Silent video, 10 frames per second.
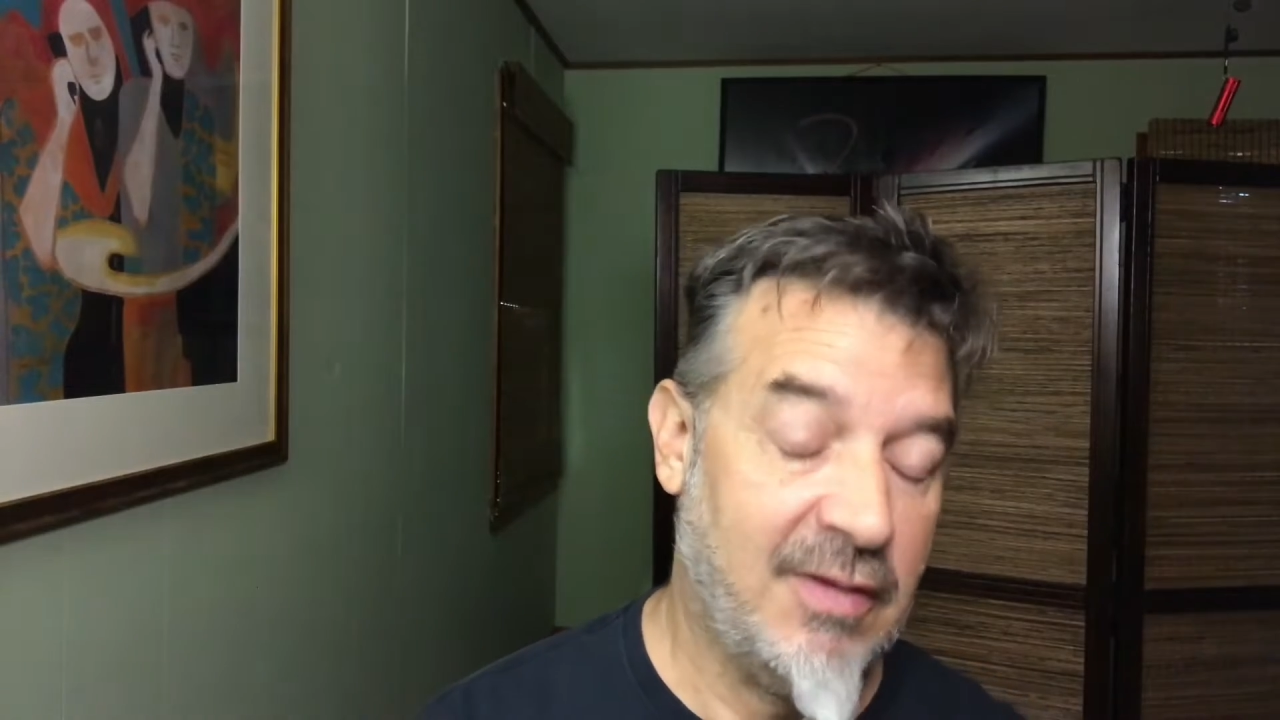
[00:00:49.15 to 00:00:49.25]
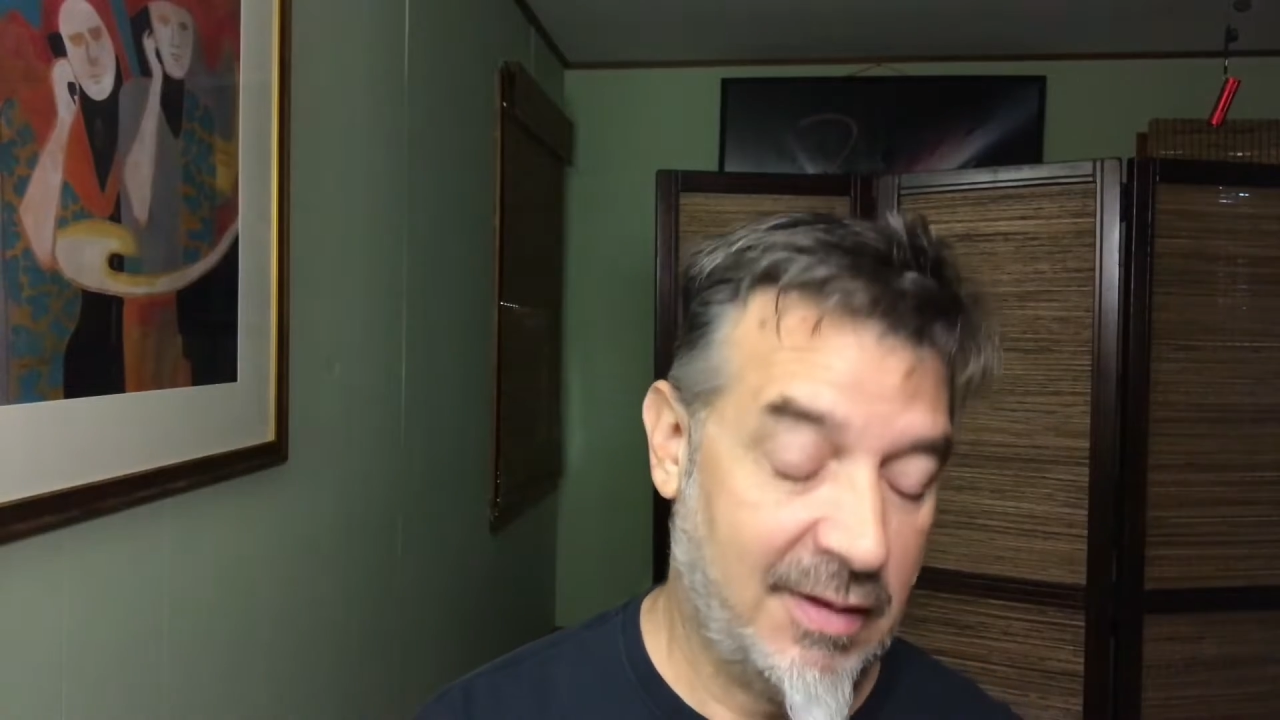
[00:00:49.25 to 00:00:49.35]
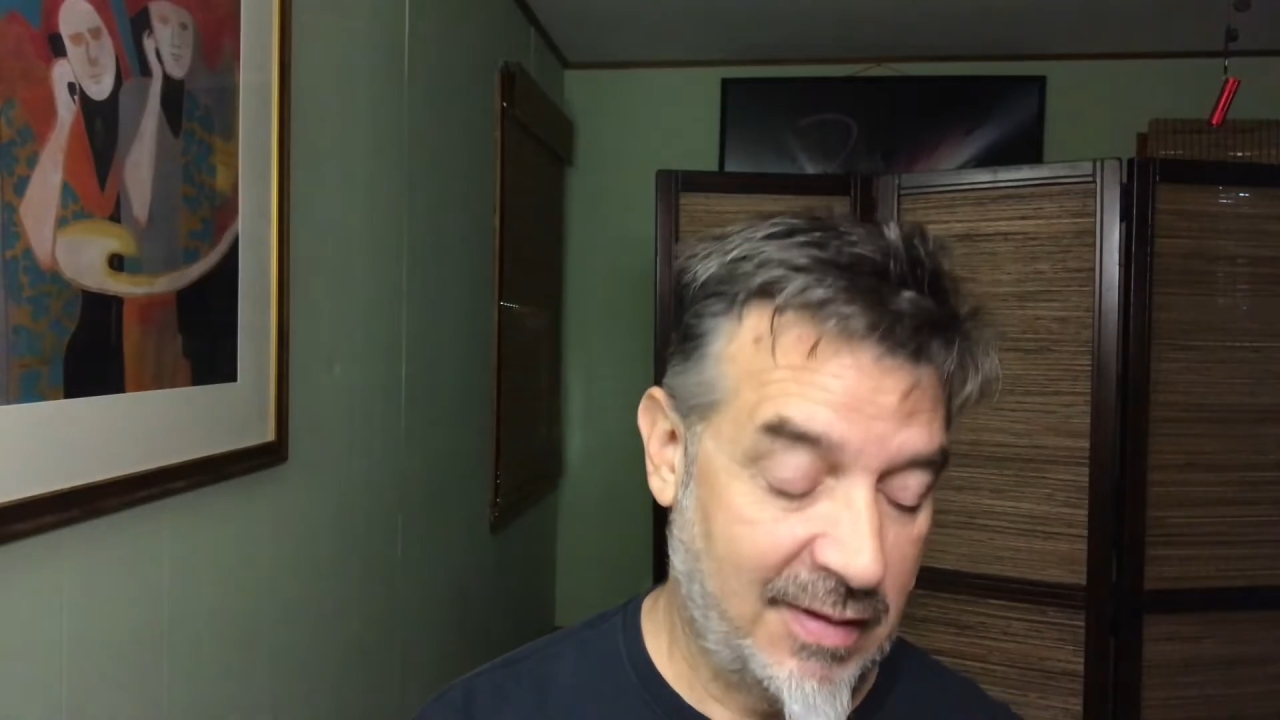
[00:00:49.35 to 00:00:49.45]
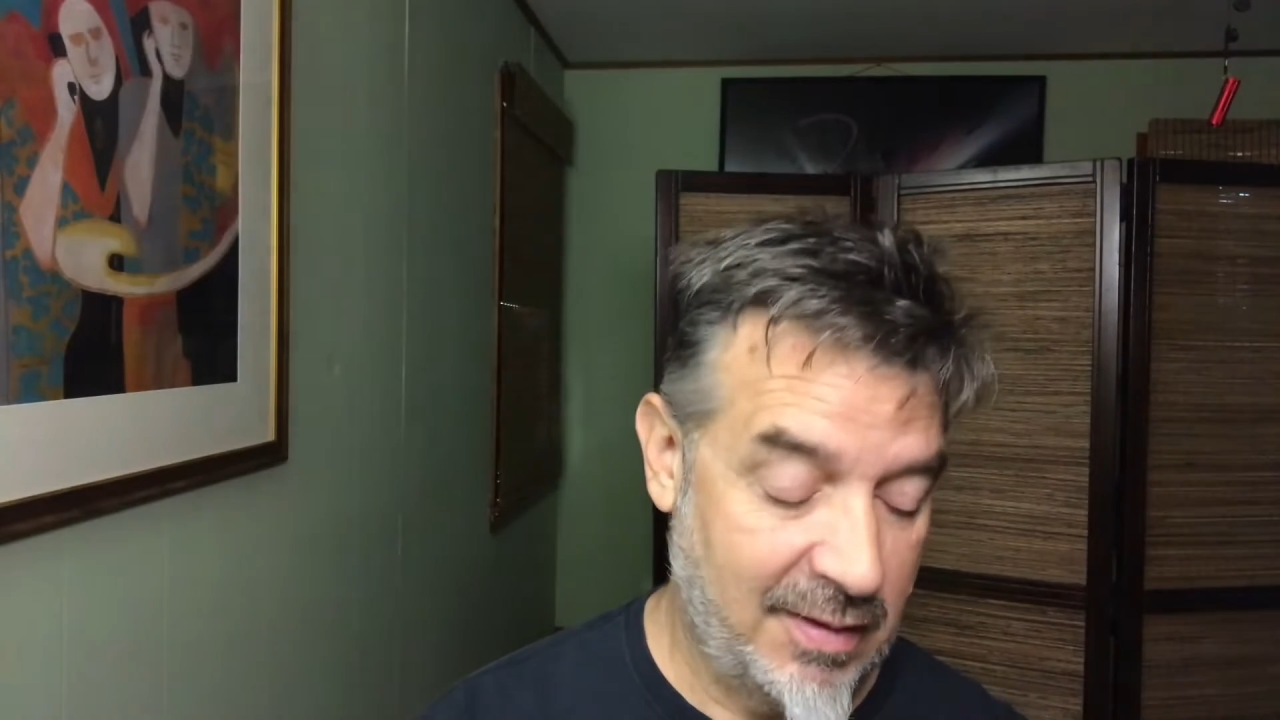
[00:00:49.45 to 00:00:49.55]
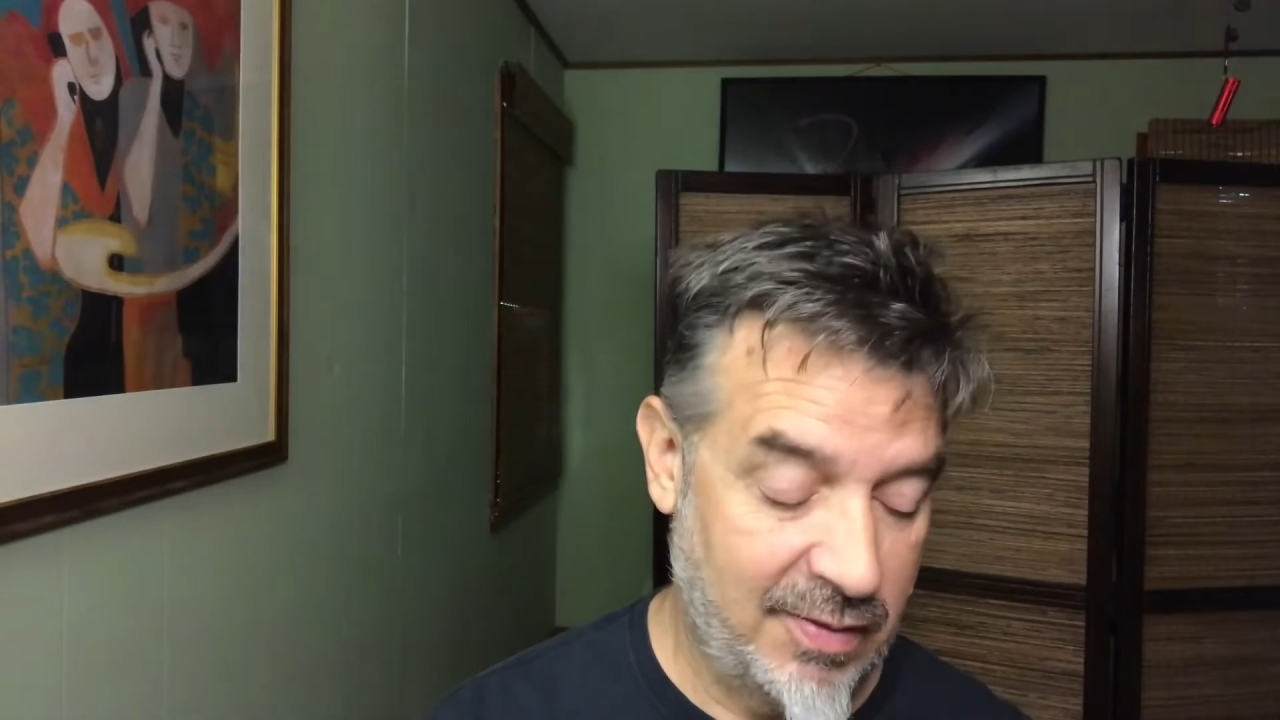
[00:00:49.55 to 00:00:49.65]
And
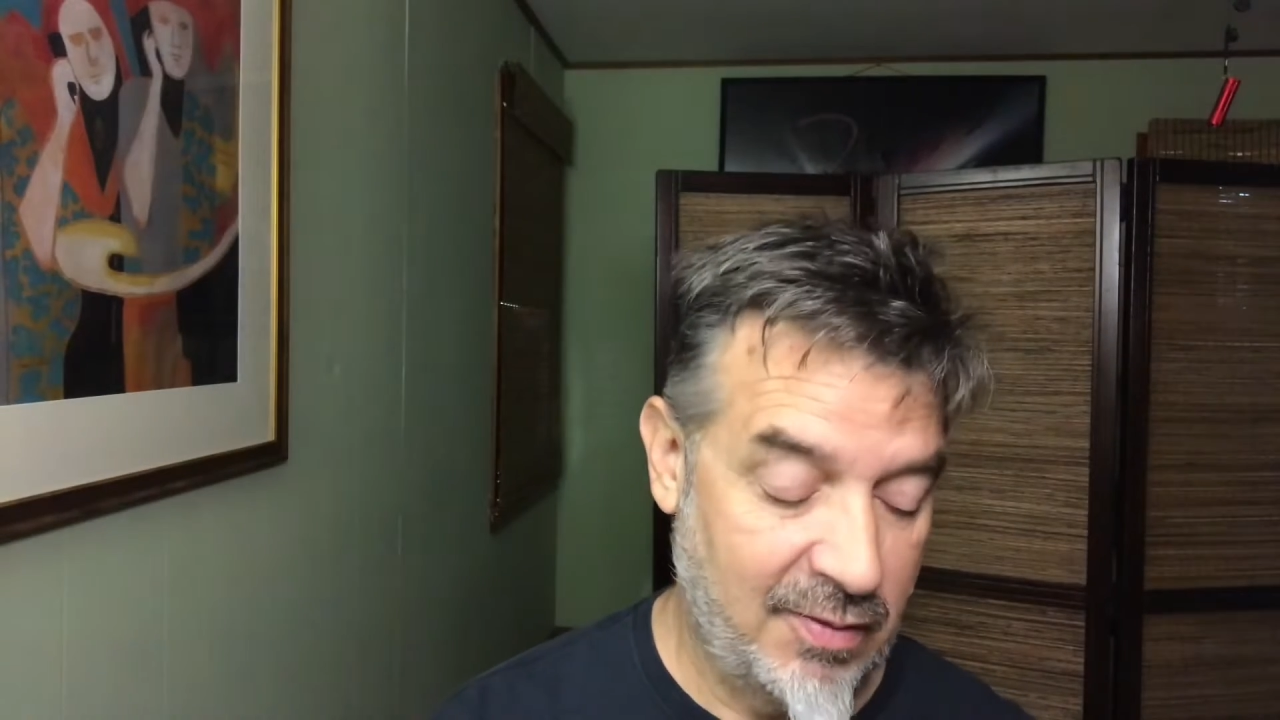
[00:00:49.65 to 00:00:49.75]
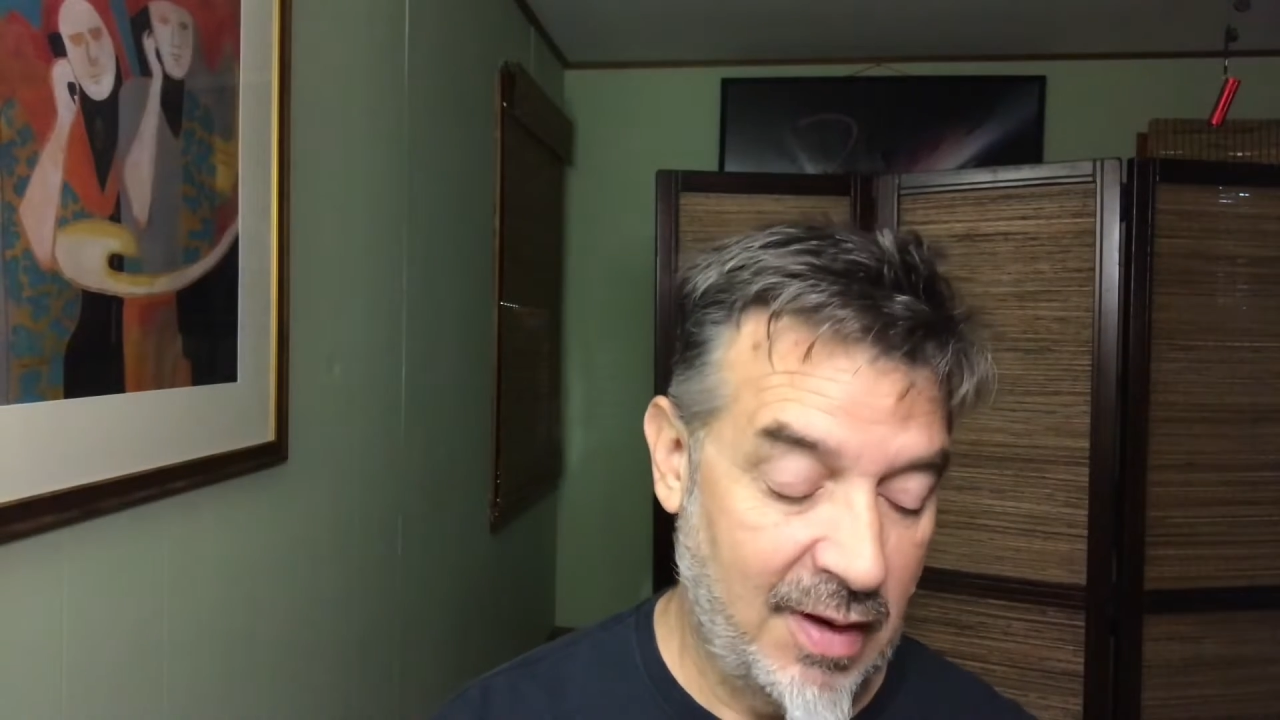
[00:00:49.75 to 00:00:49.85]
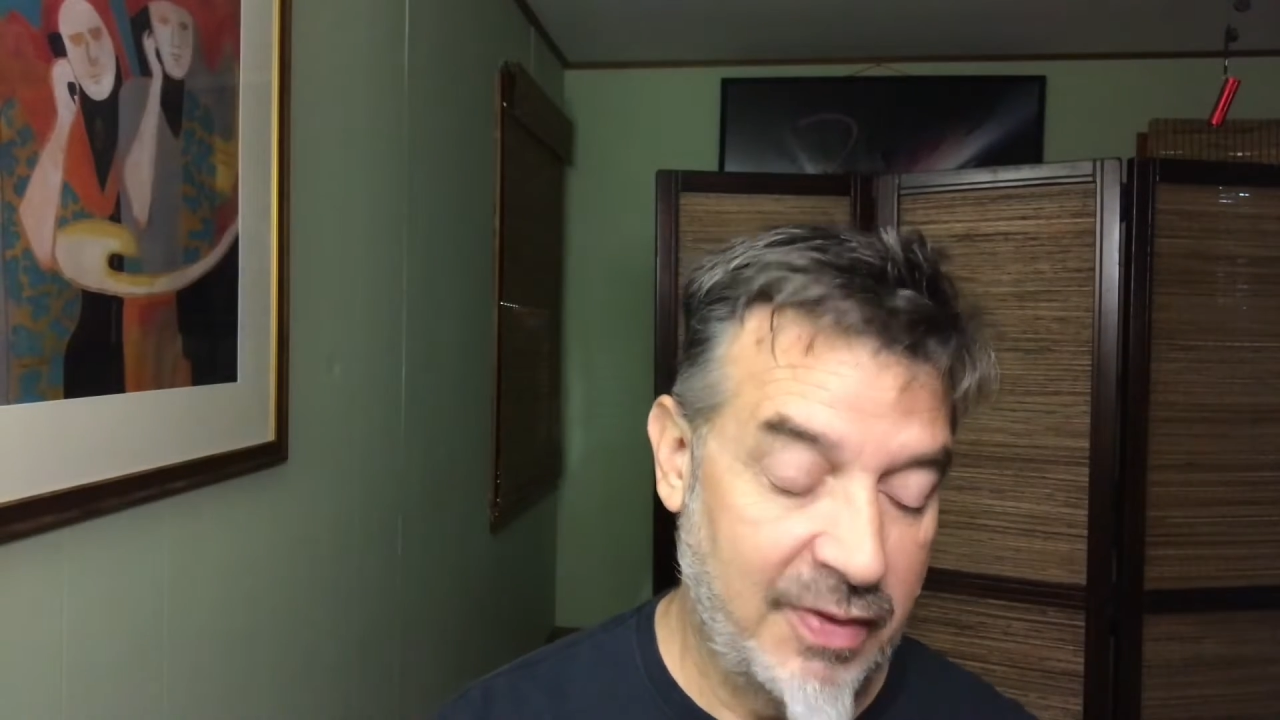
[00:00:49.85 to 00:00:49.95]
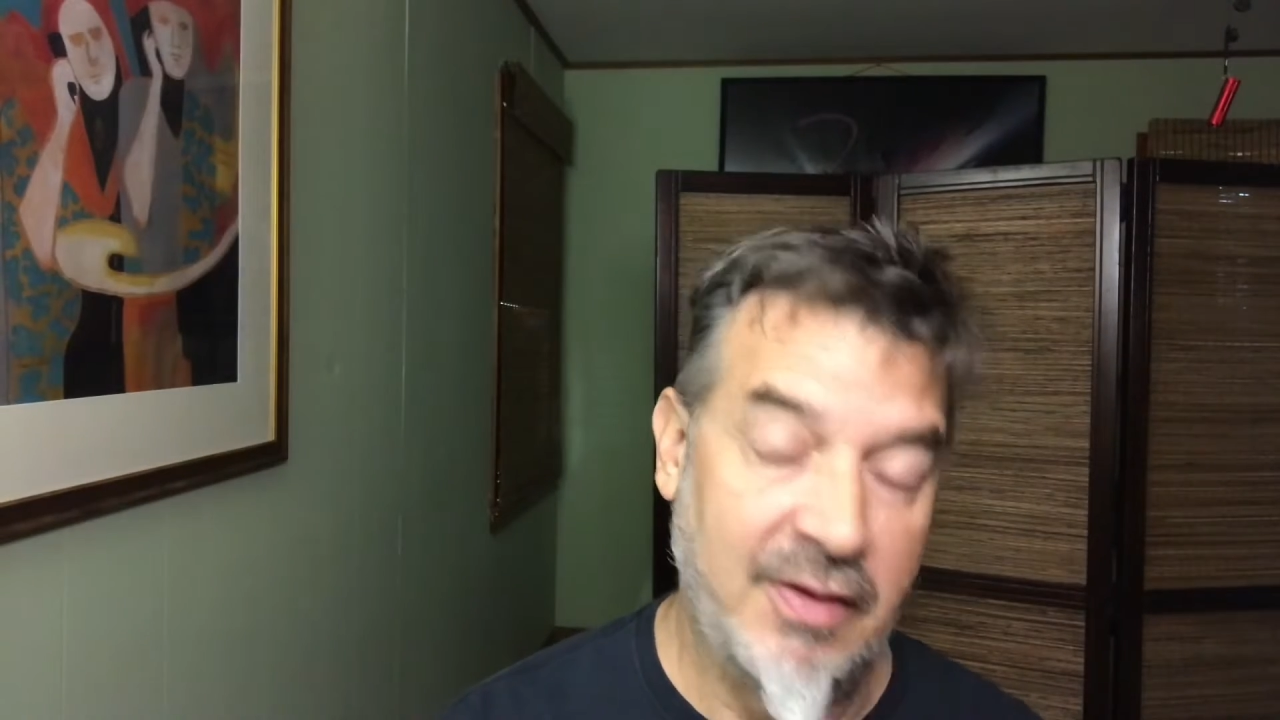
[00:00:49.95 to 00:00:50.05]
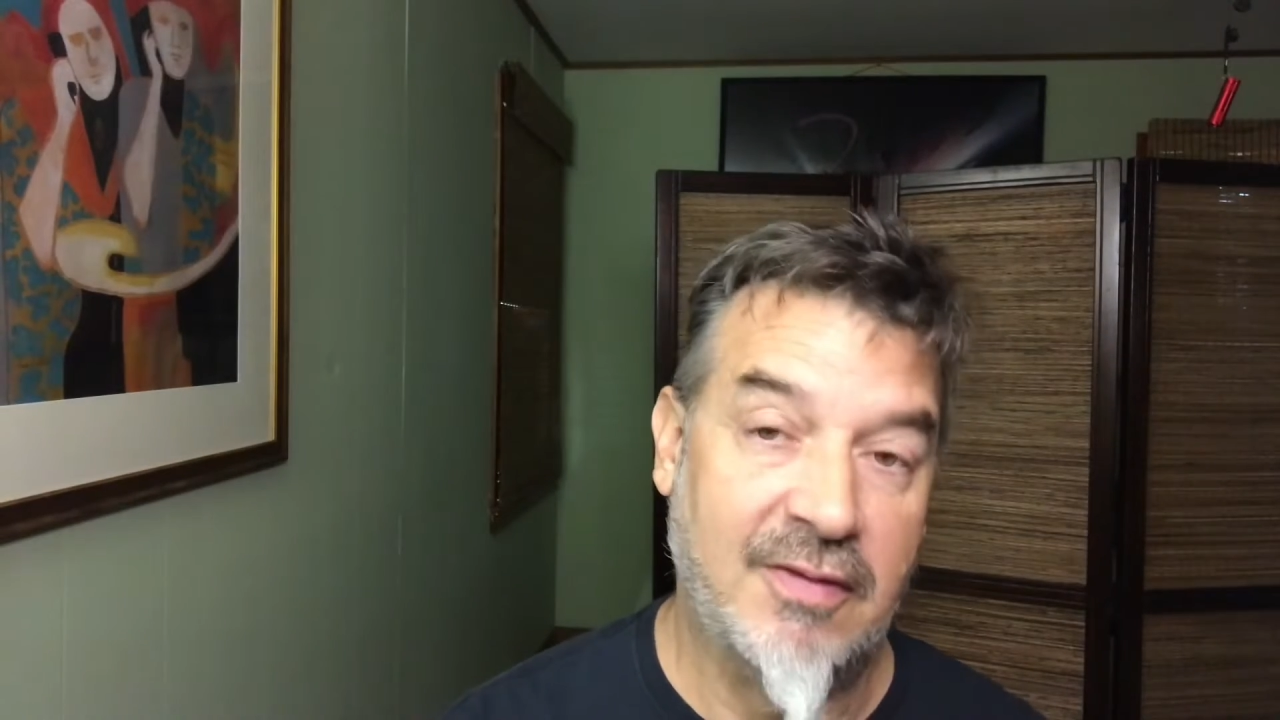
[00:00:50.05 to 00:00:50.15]
it's like,
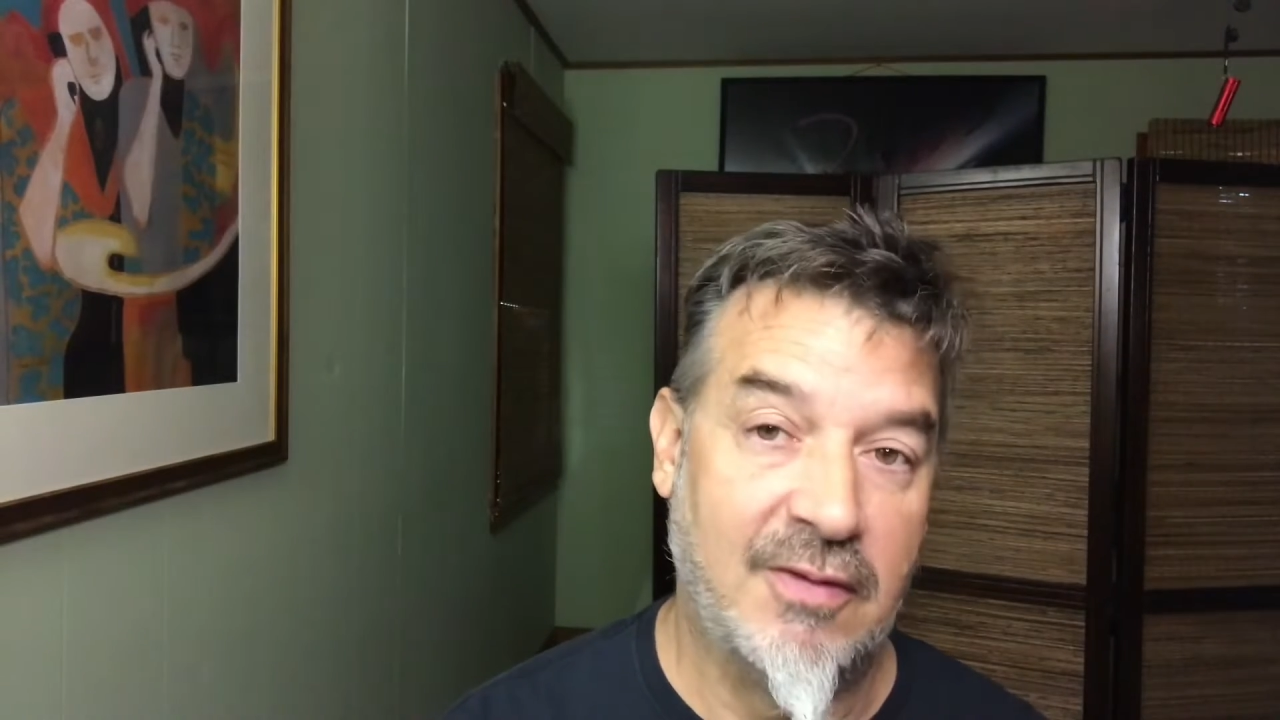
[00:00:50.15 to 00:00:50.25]
throughout this,